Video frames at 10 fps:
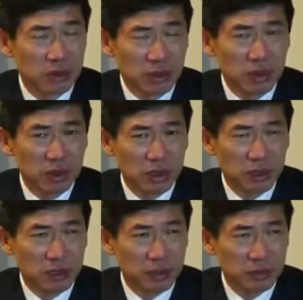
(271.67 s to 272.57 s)

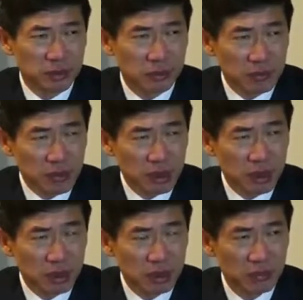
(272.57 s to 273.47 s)
And
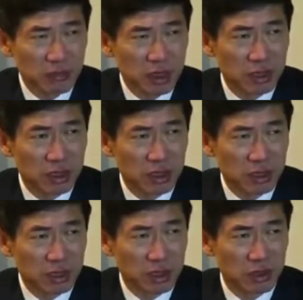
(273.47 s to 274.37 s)
the fact,
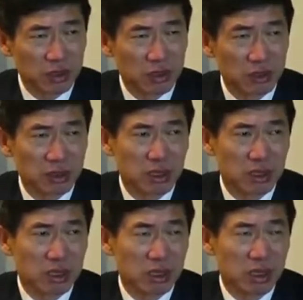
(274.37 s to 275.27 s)
I think, also is
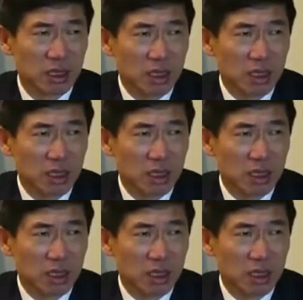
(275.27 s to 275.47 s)
that